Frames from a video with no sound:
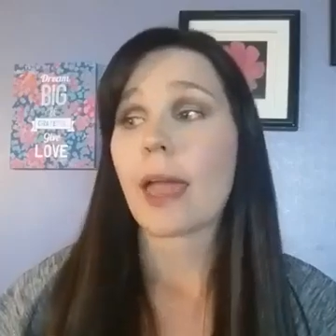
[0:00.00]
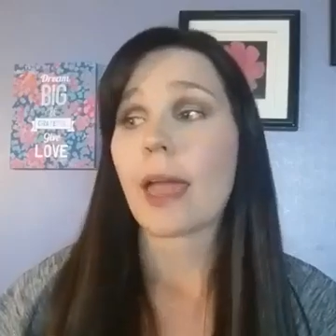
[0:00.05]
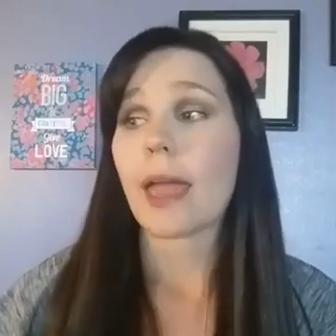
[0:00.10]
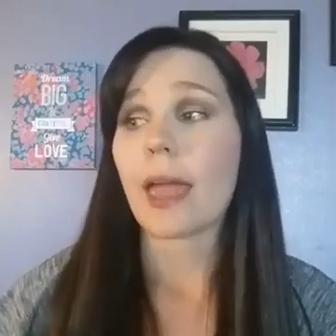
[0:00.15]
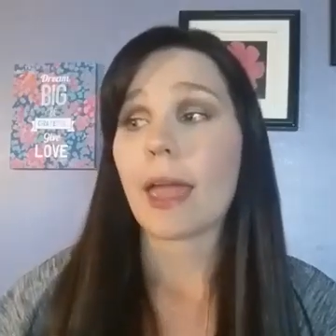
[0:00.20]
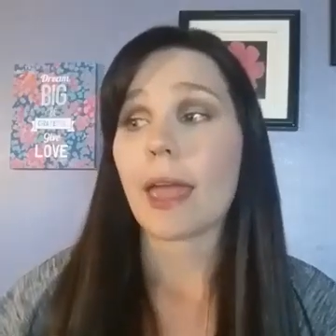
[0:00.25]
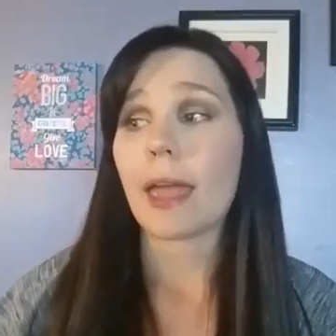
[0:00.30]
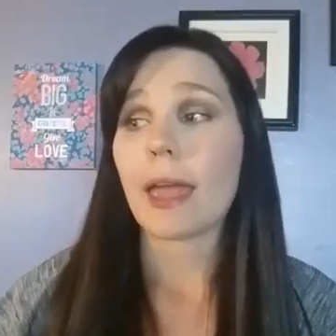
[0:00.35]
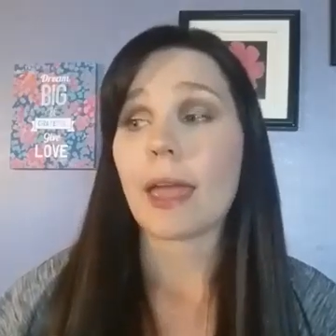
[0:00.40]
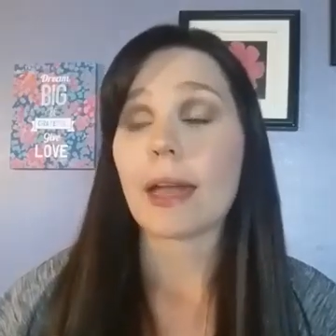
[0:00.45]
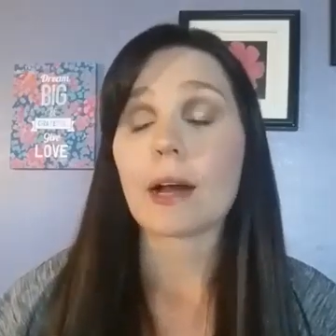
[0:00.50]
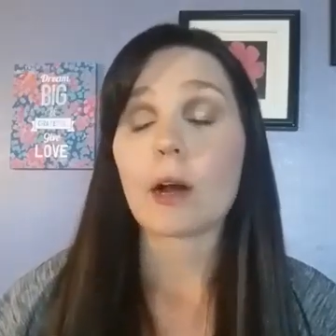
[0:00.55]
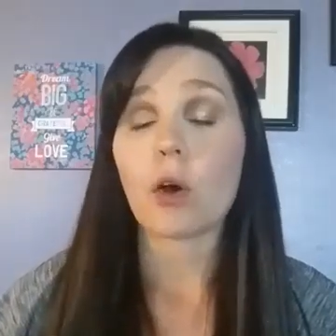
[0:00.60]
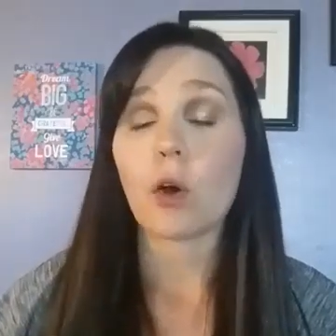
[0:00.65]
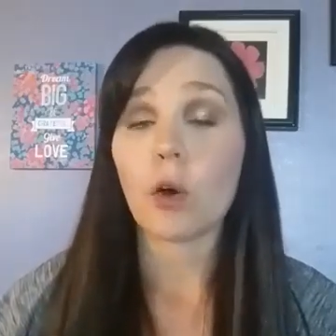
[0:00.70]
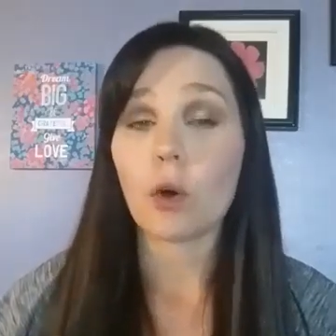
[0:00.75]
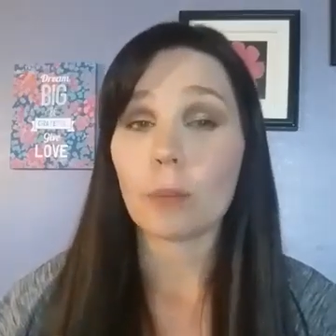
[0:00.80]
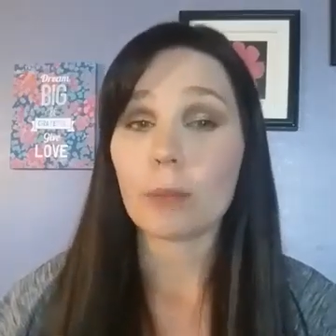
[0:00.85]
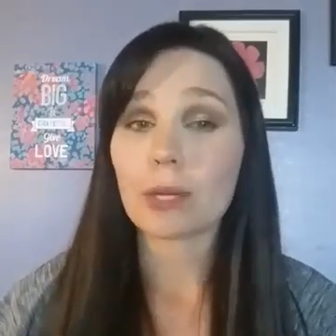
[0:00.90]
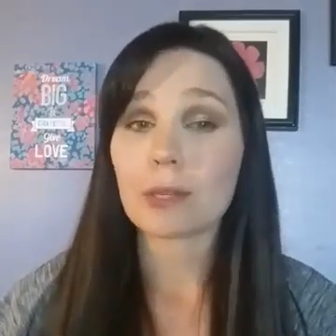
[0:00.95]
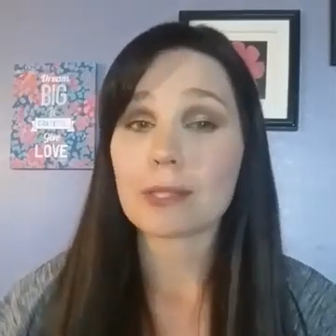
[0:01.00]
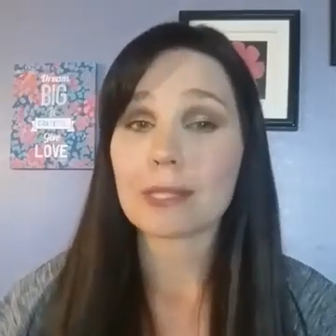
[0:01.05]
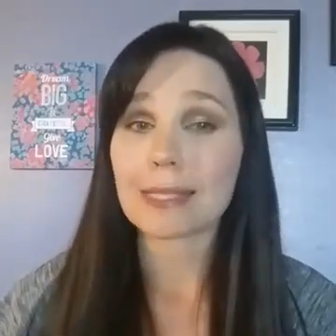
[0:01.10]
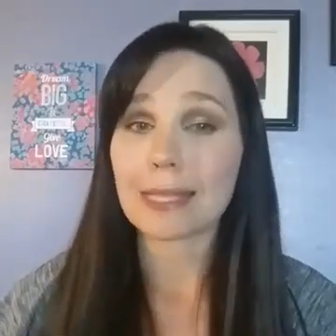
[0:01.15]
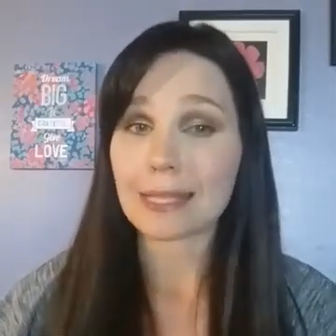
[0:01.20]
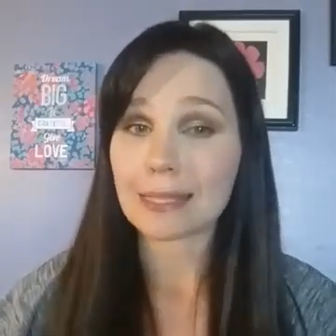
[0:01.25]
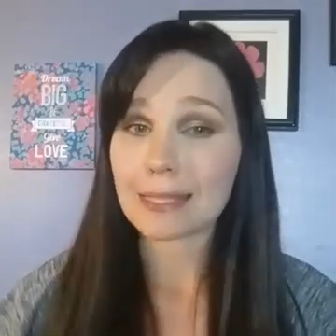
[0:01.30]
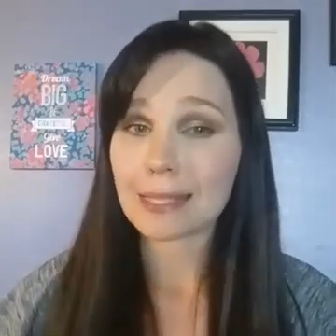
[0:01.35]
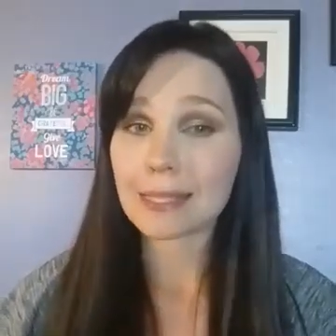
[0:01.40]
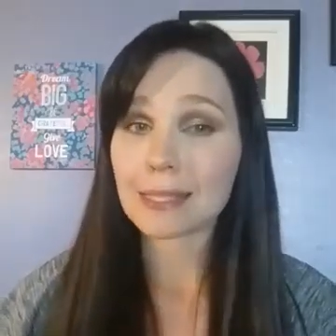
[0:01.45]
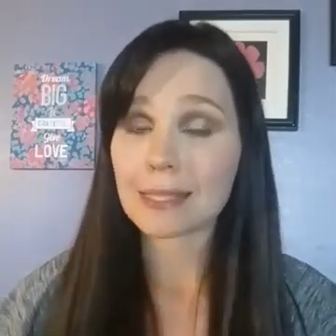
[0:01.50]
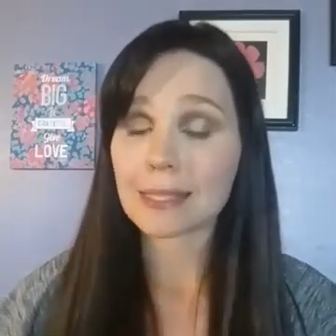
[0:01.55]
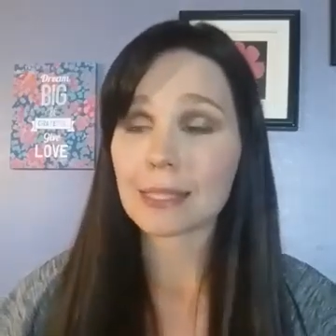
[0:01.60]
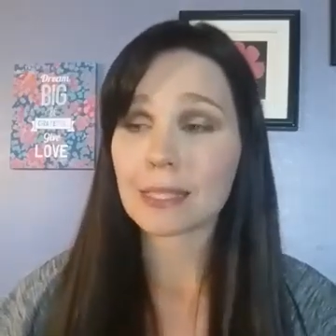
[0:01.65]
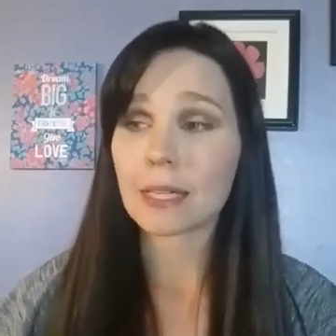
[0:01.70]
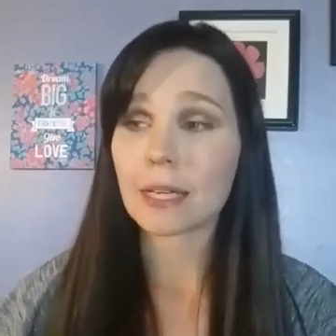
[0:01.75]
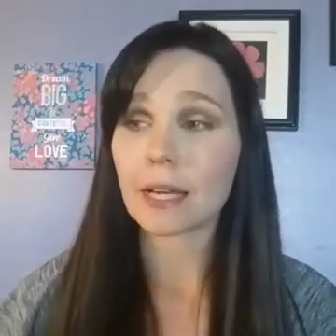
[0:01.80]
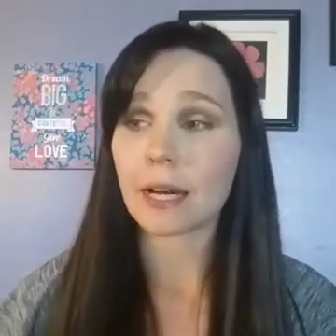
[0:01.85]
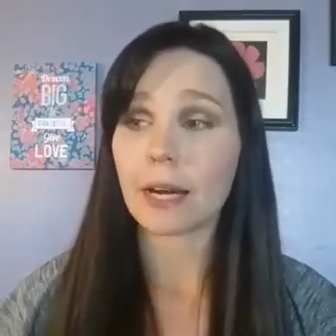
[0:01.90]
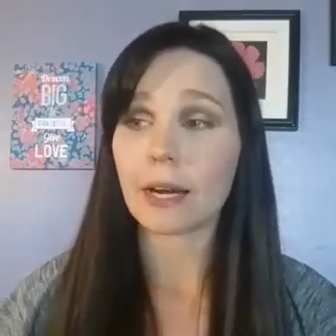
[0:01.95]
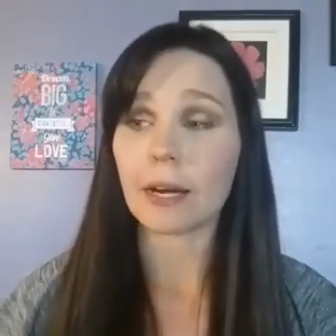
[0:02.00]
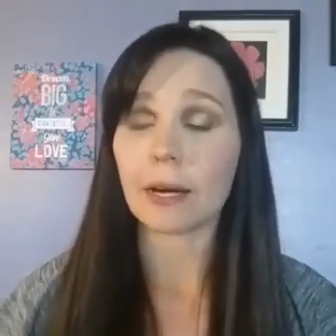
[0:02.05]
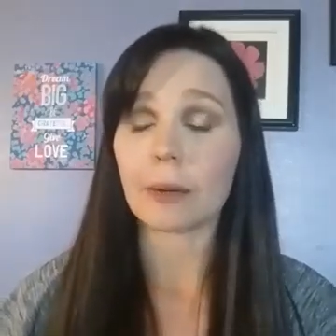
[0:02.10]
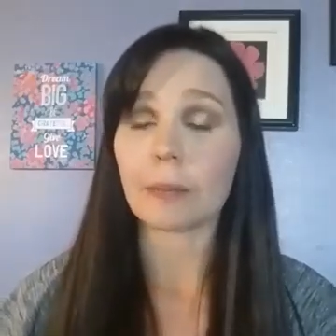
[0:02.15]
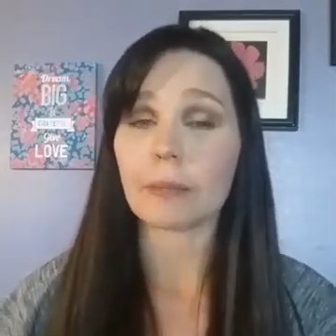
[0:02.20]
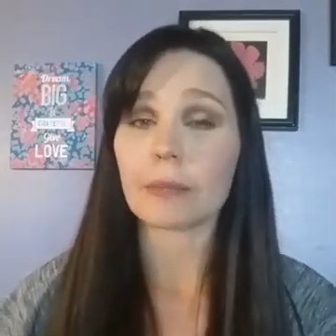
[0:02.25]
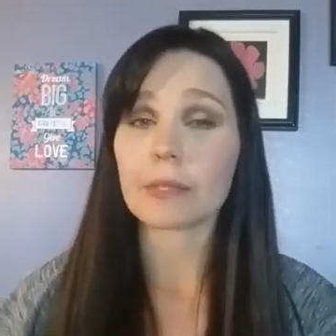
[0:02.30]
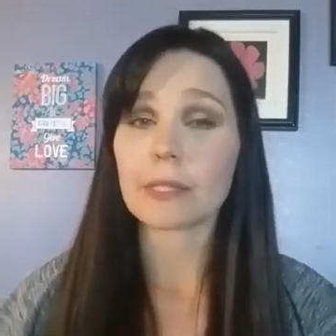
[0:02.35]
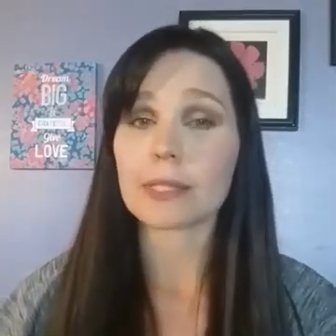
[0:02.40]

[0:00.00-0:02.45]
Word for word: a homeostasis um,